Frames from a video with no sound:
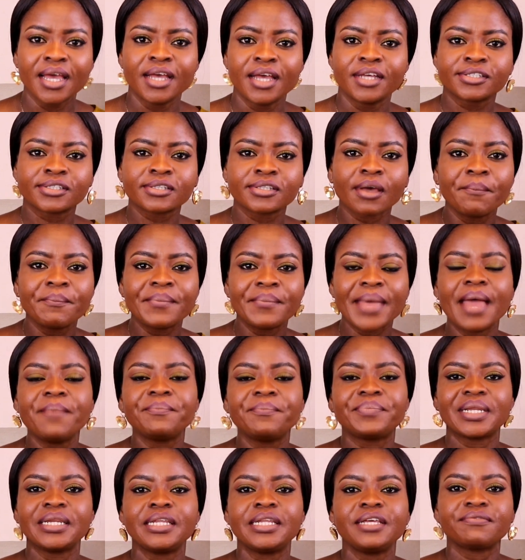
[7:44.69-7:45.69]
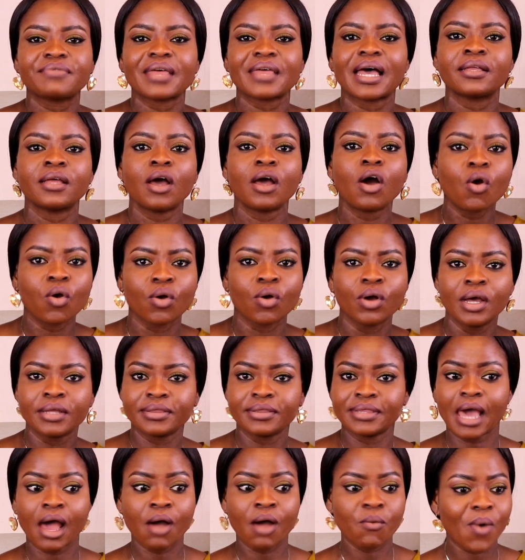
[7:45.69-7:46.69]
Some men believe that, oh,
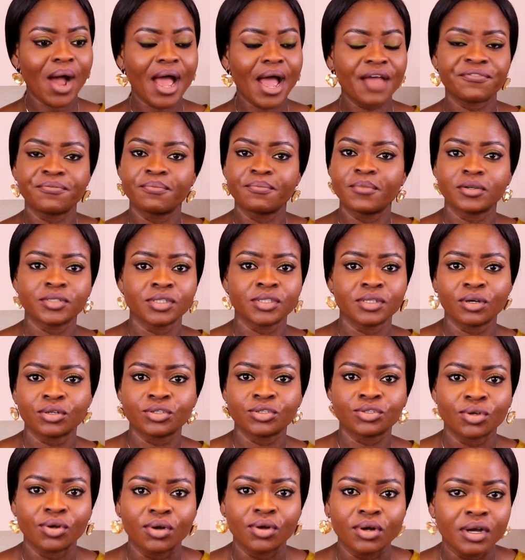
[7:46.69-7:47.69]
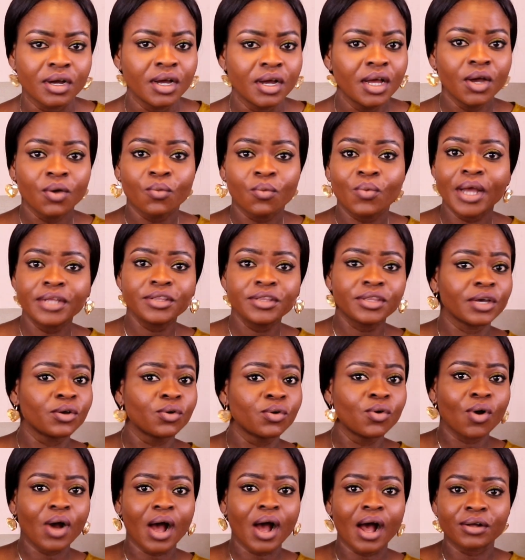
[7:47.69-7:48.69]
their wife must not talk when they
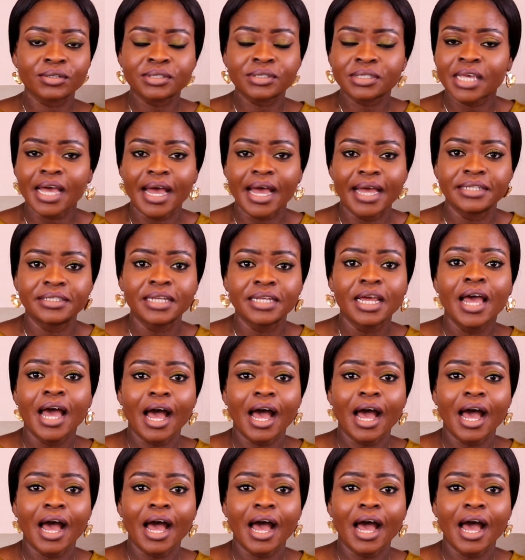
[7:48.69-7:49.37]
go outside.